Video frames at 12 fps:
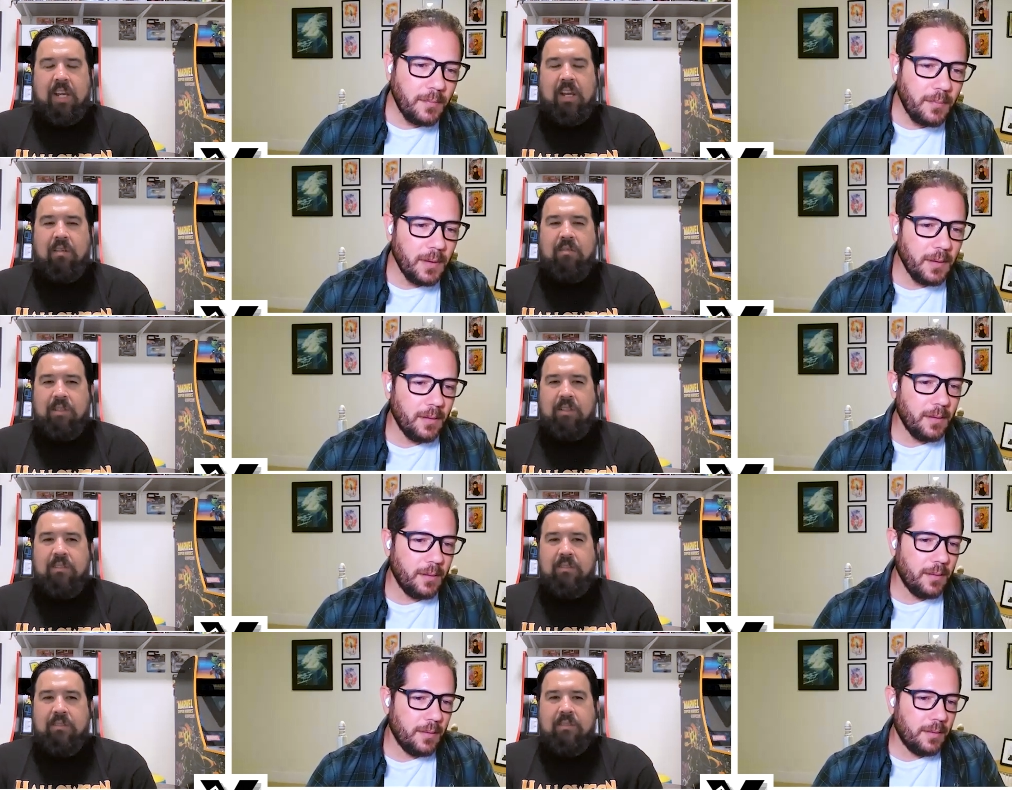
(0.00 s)
Speaker 1: Oh, okay.
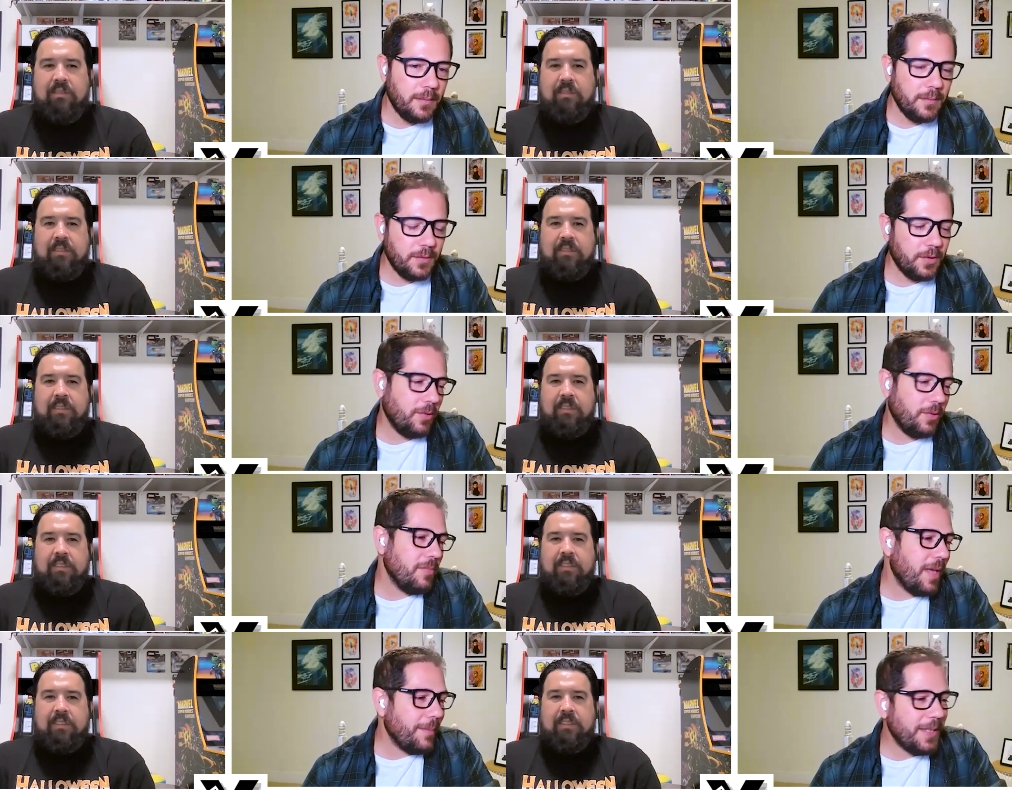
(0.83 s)

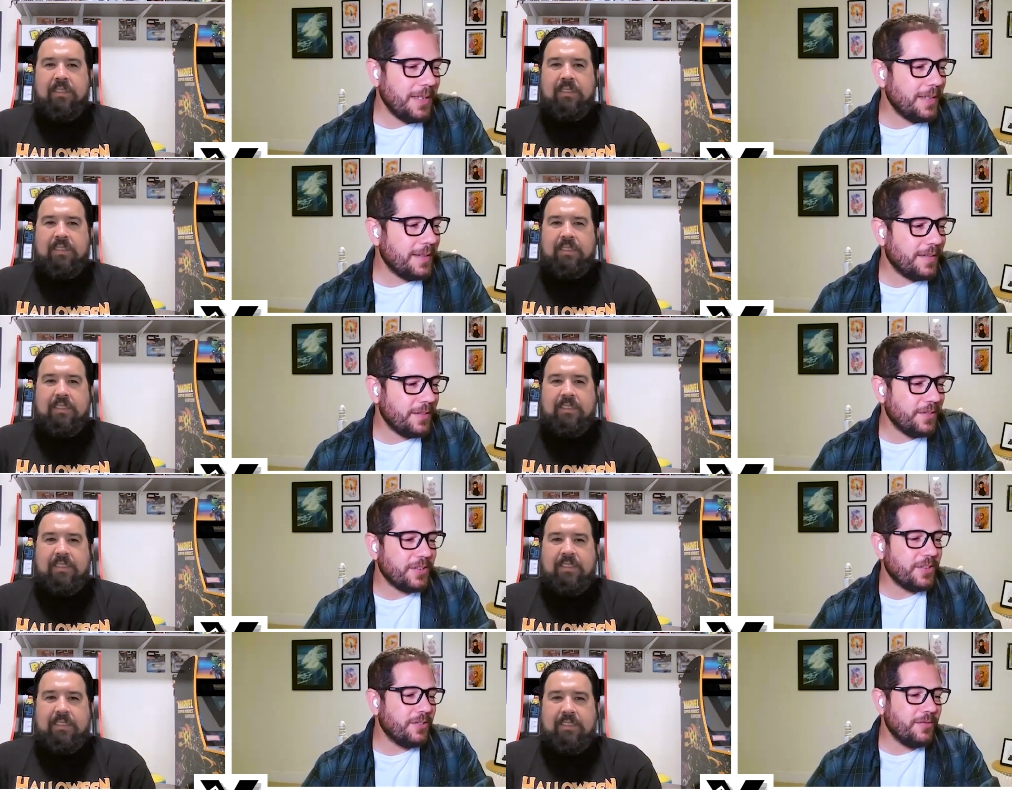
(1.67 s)
So I mean, it's
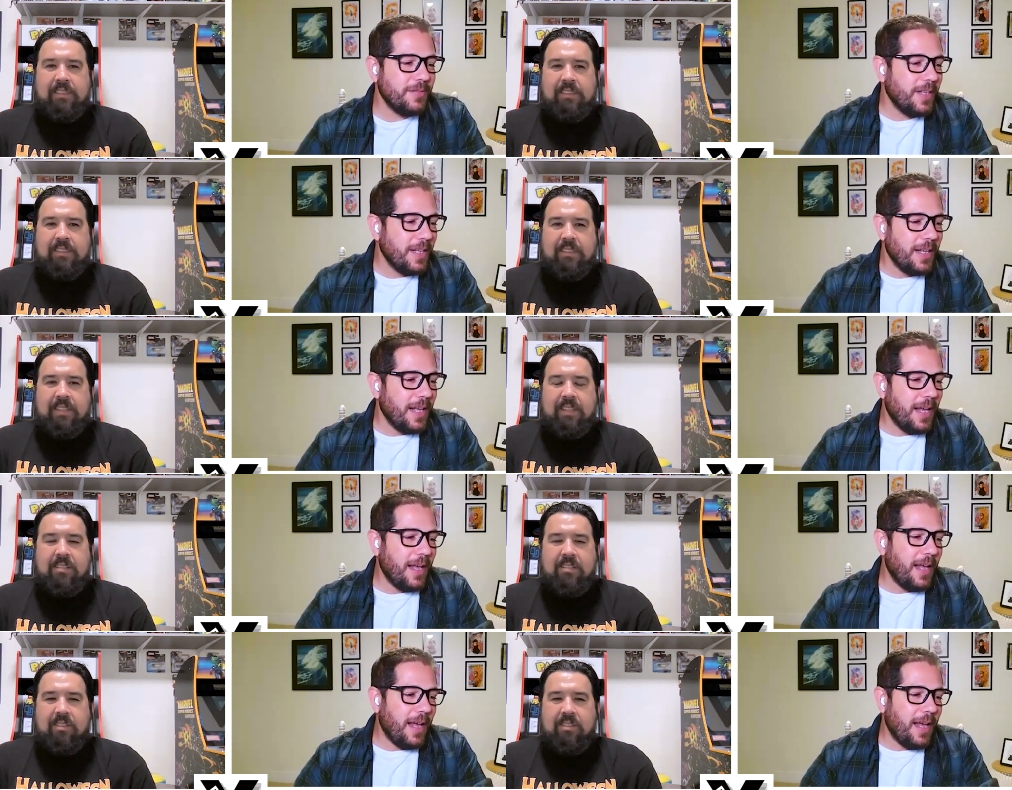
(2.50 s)
such a
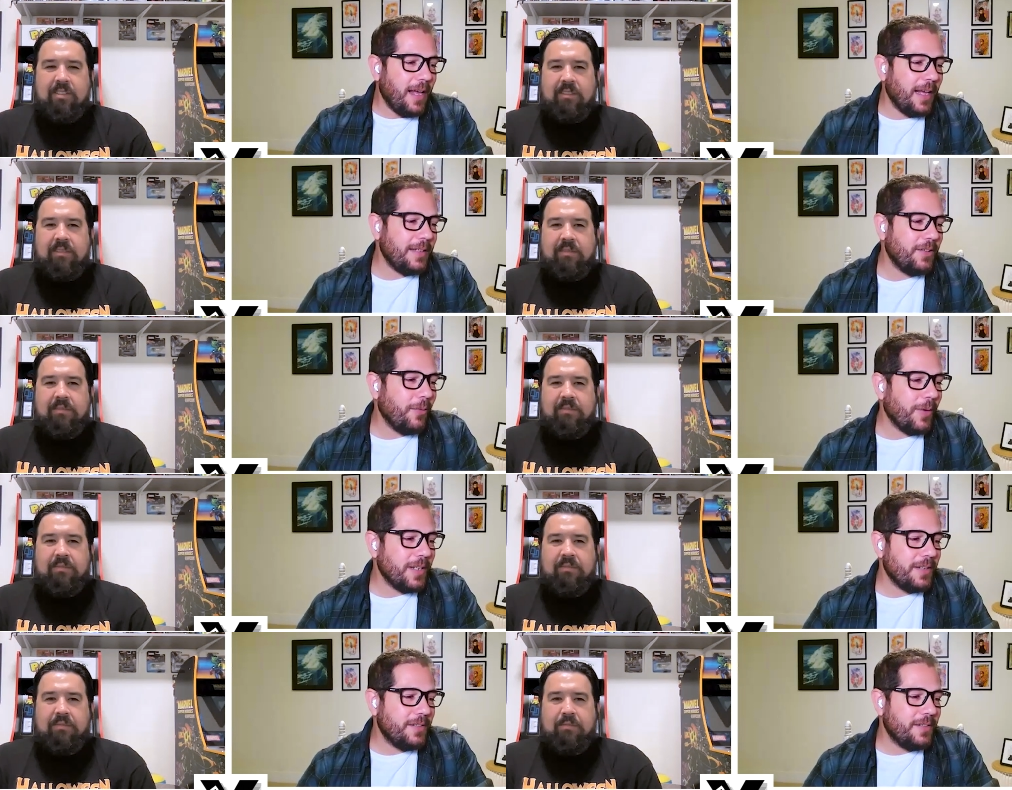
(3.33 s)
I don't
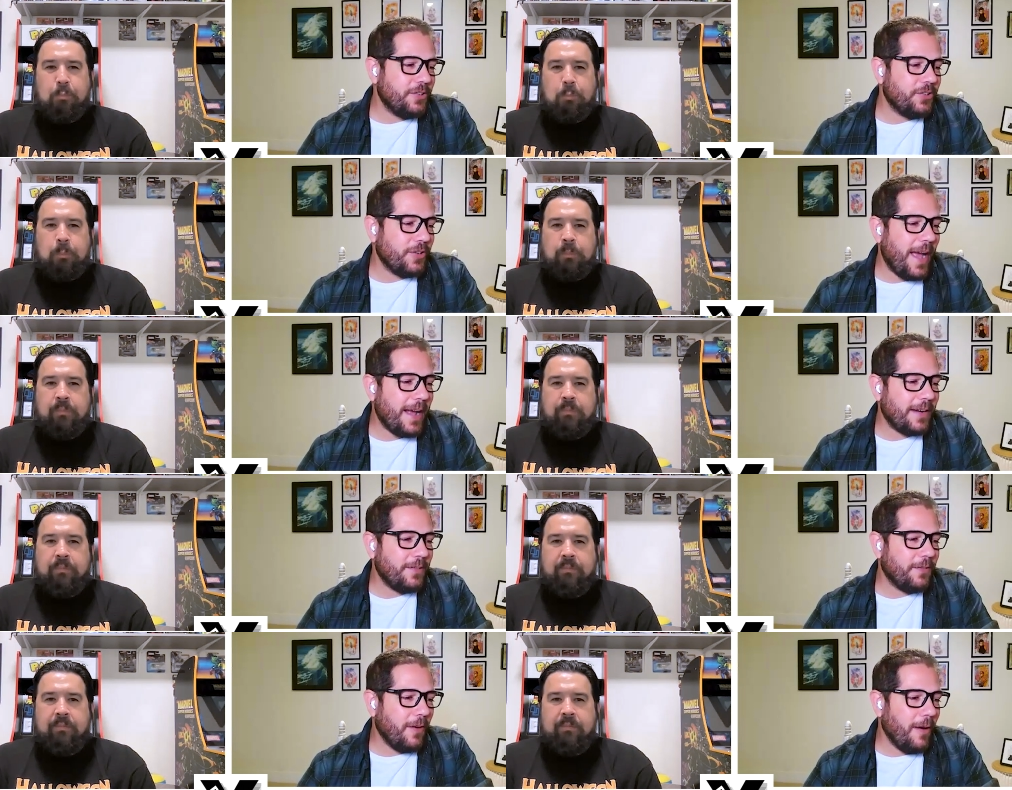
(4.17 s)
want to
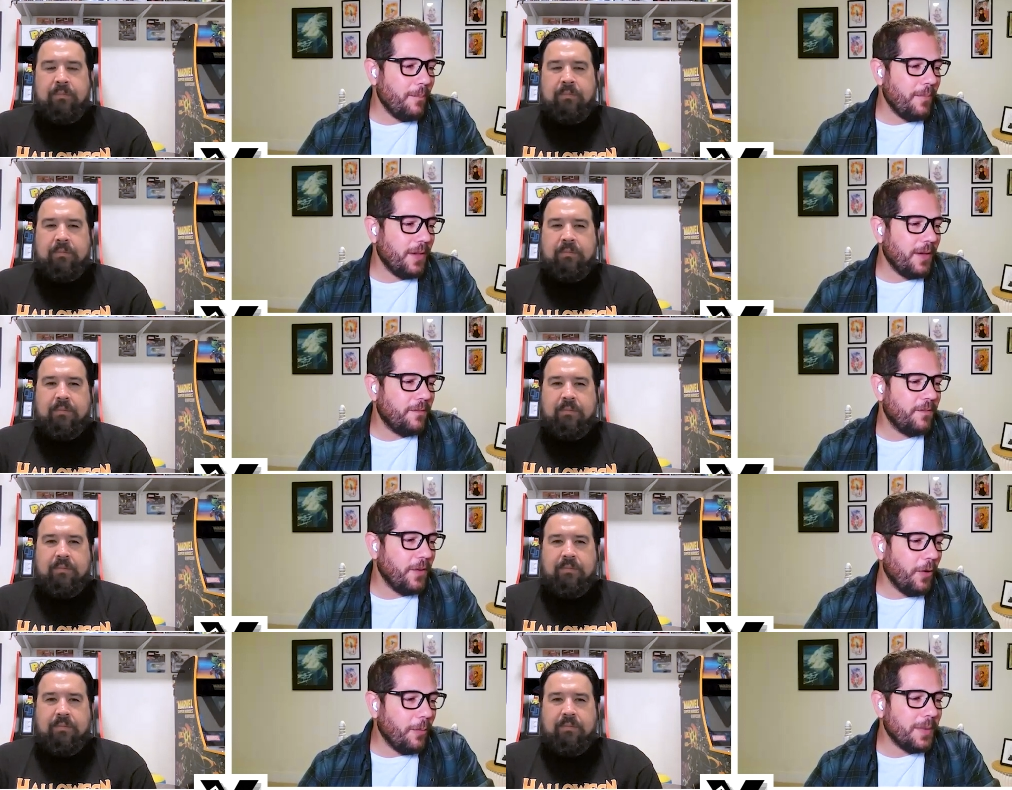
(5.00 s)
detract from the
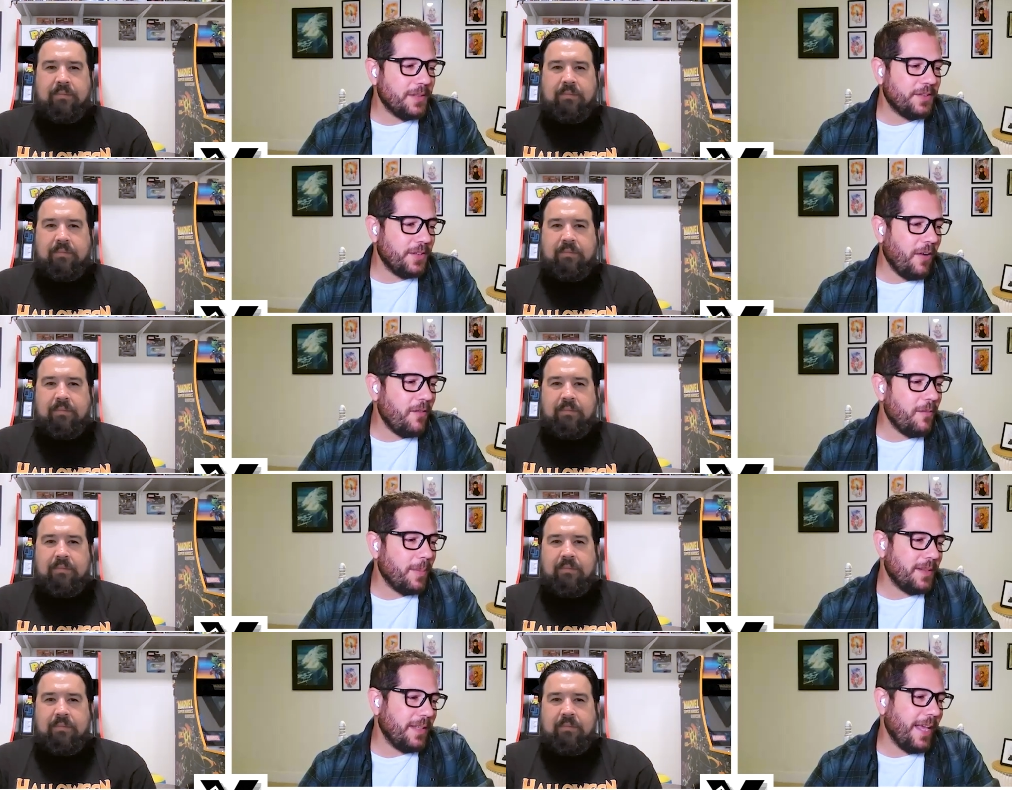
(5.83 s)
film itself,
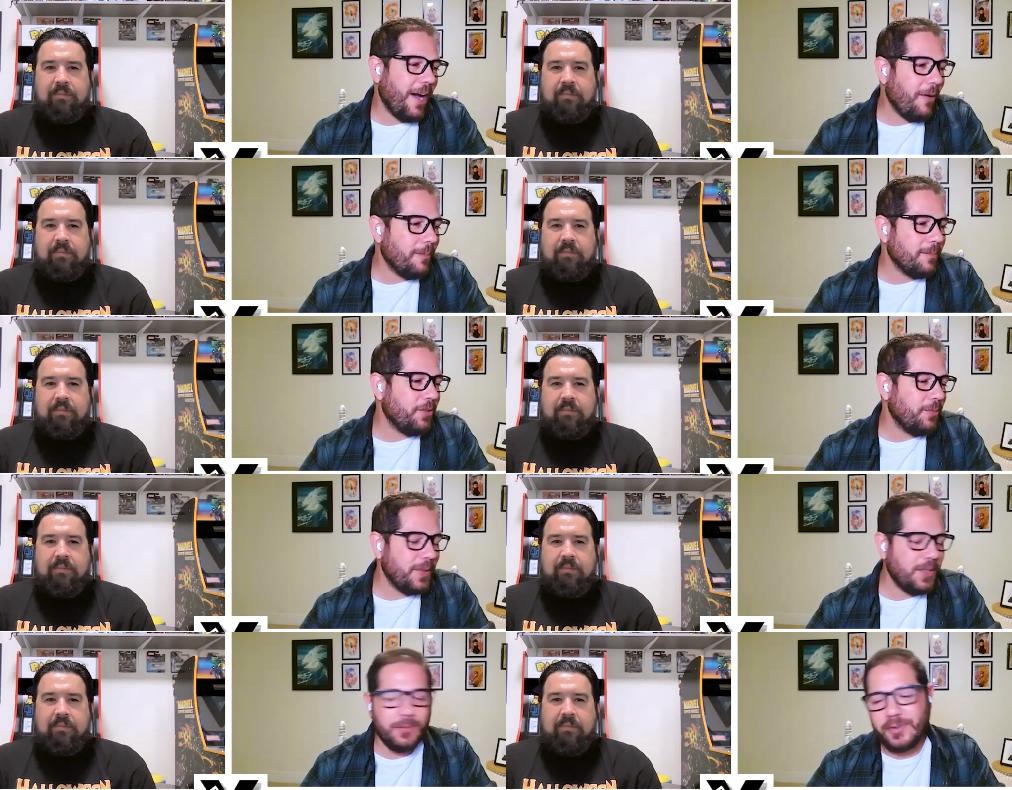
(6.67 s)
but the album
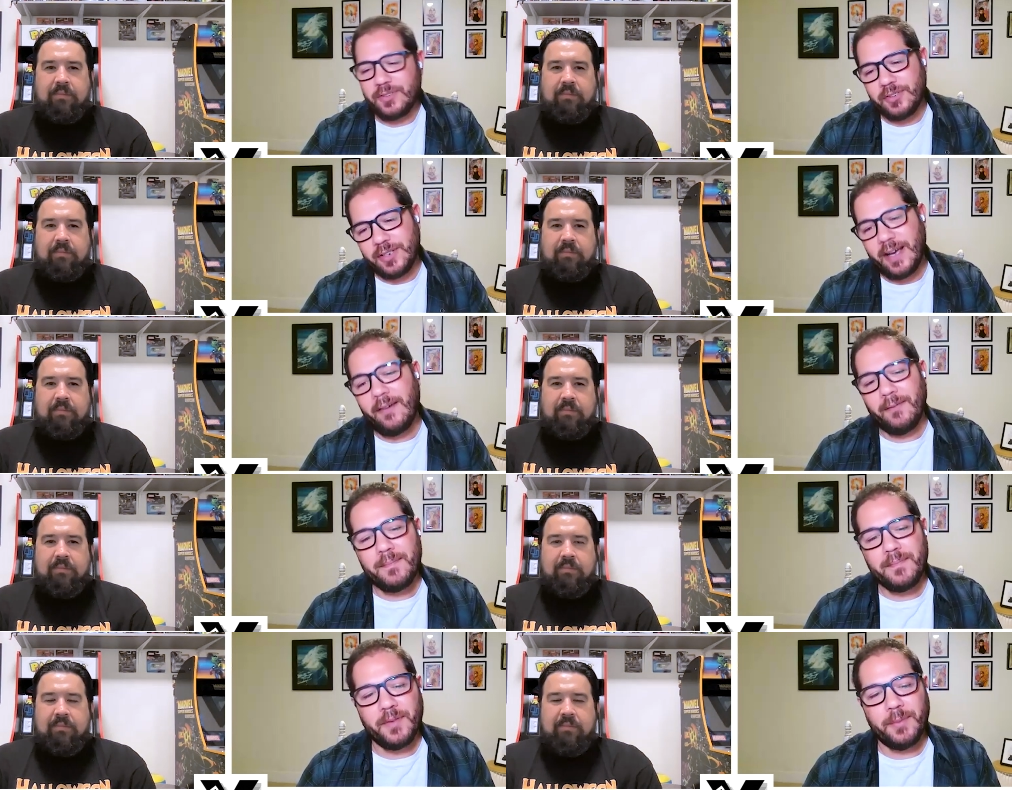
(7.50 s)
to me is what stood out
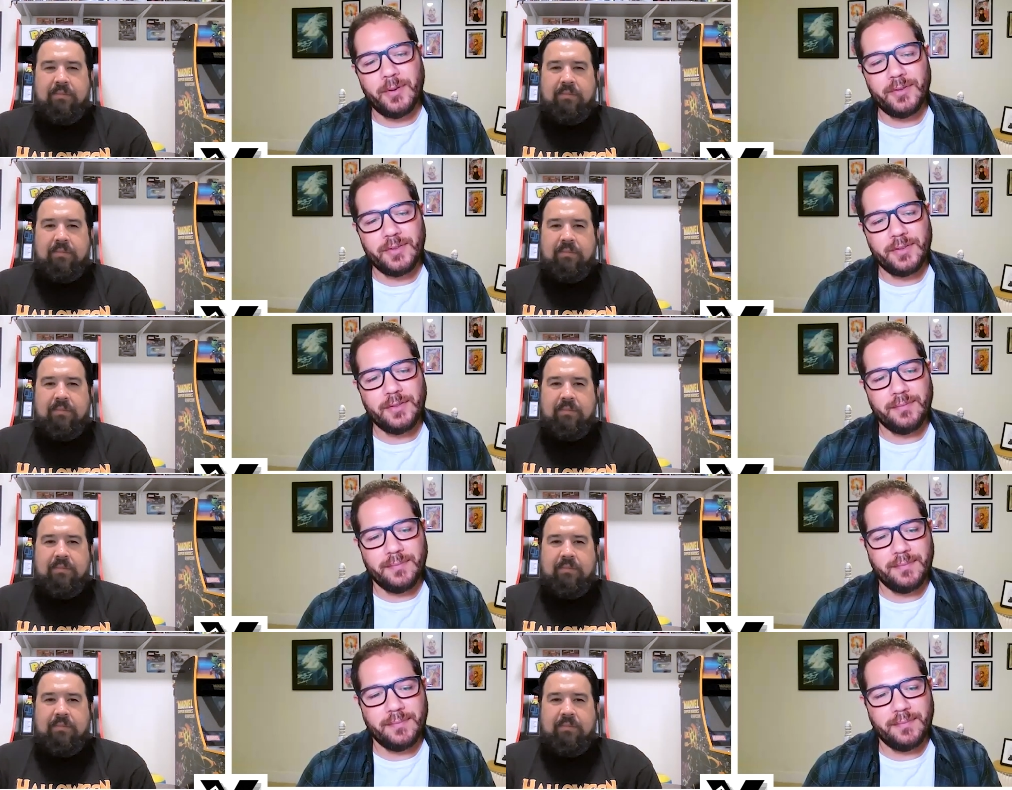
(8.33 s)
the most.